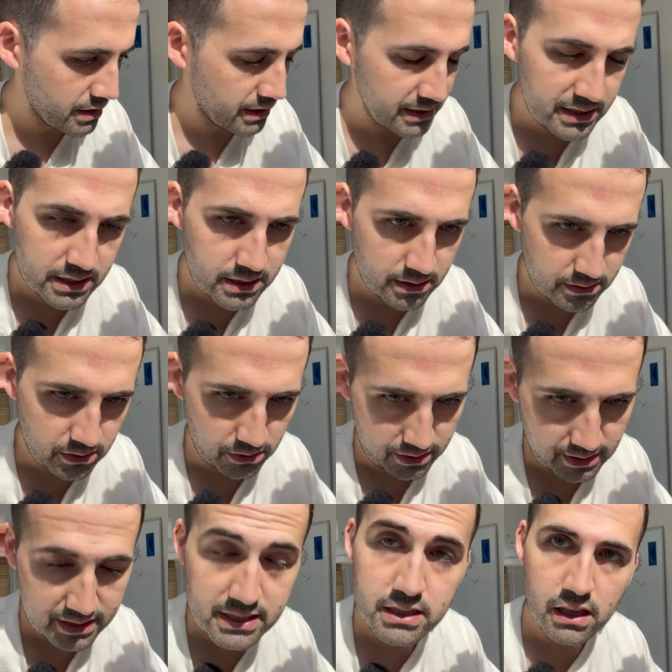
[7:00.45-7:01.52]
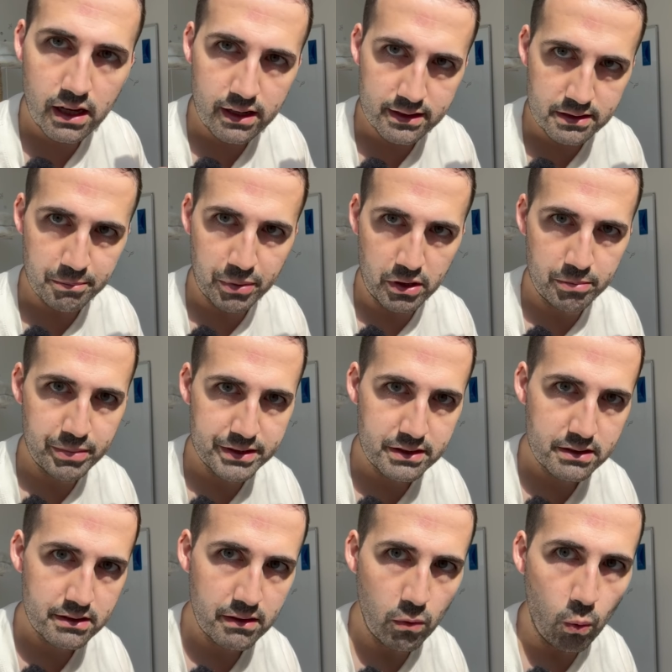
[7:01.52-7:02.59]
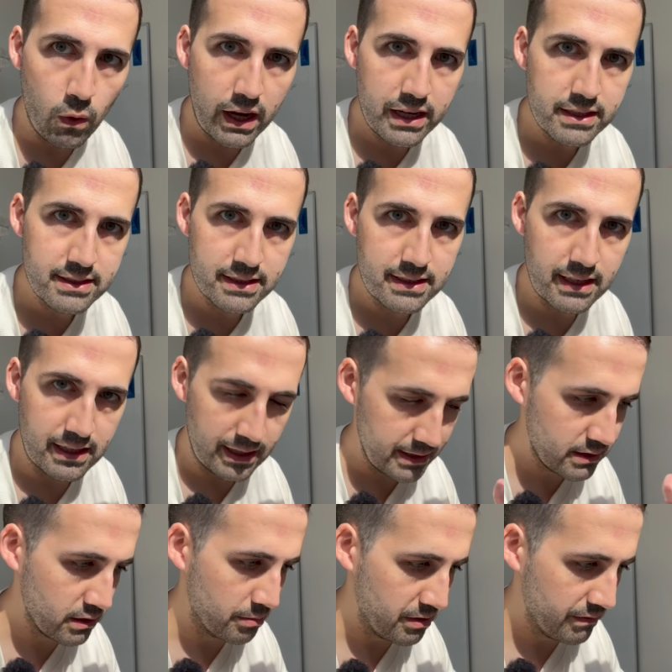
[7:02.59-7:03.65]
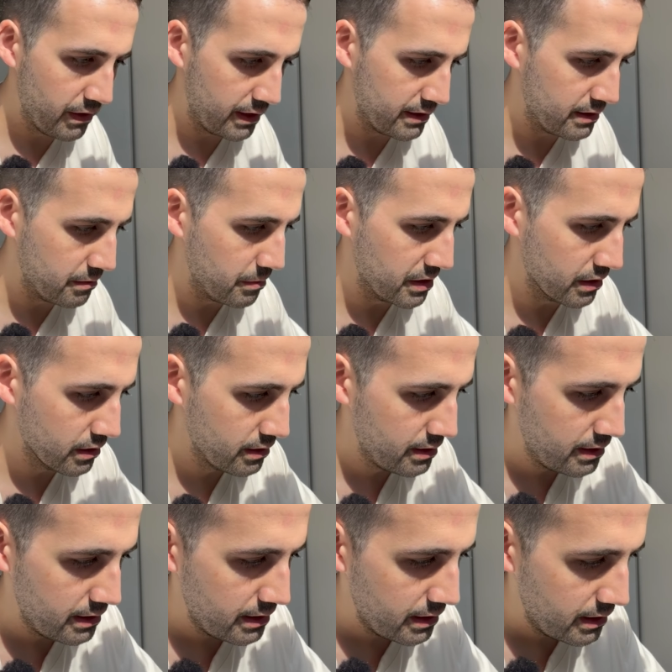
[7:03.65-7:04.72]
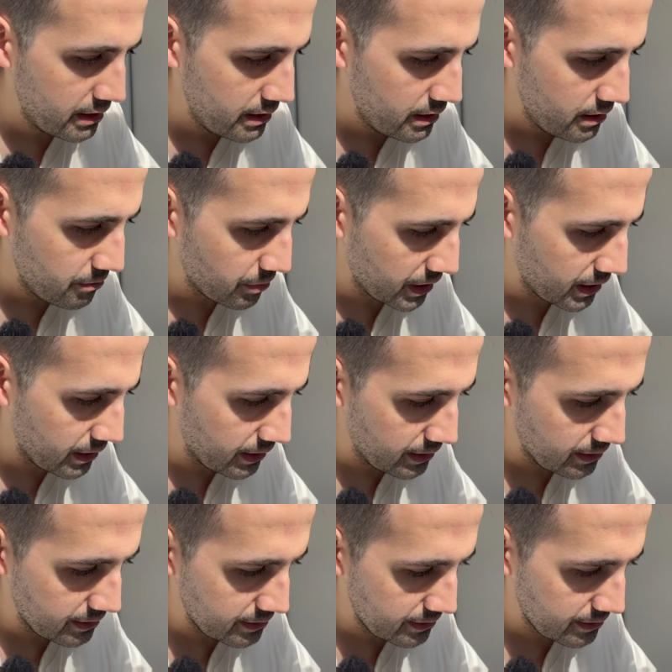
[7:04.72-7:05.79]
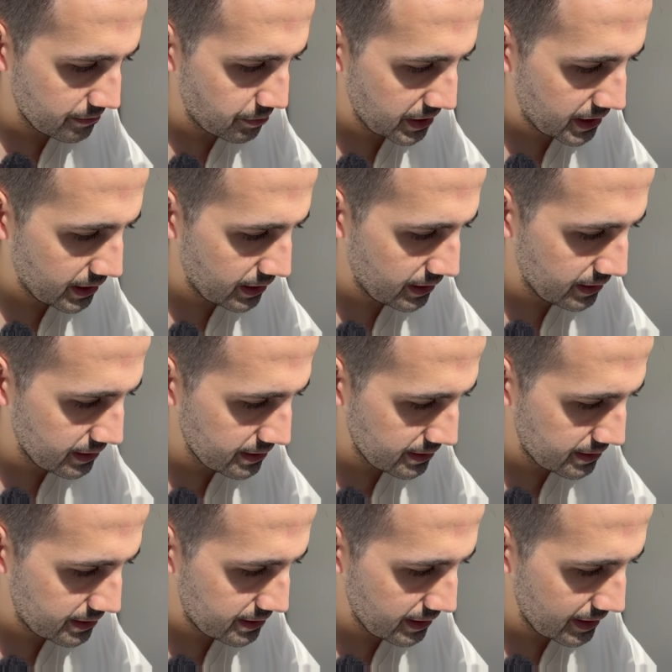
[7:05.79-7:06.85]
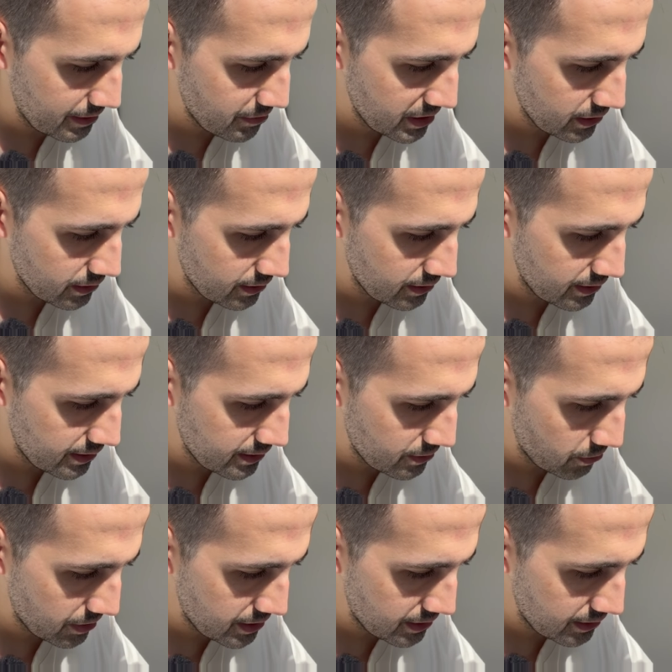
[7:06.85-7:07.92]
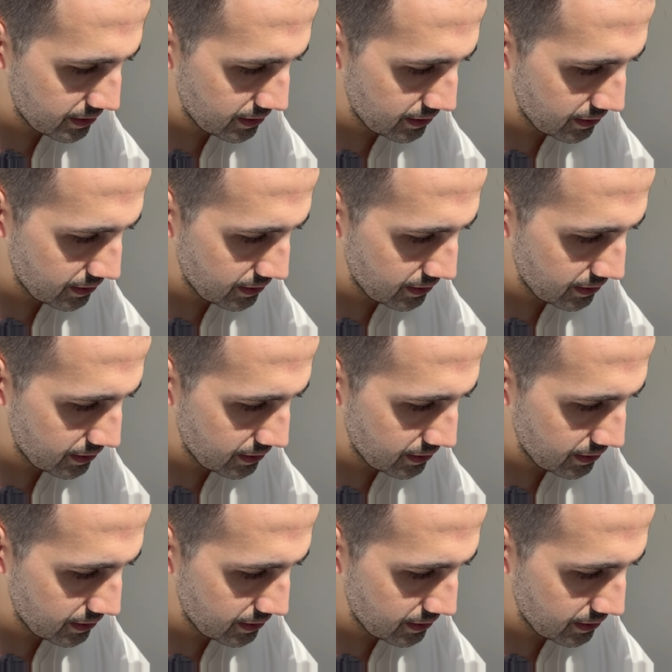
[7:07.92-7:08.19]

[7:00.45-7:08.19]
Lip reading: and each line has a purpose. Why is it that I subdivide in the middle? And because in the middle is where the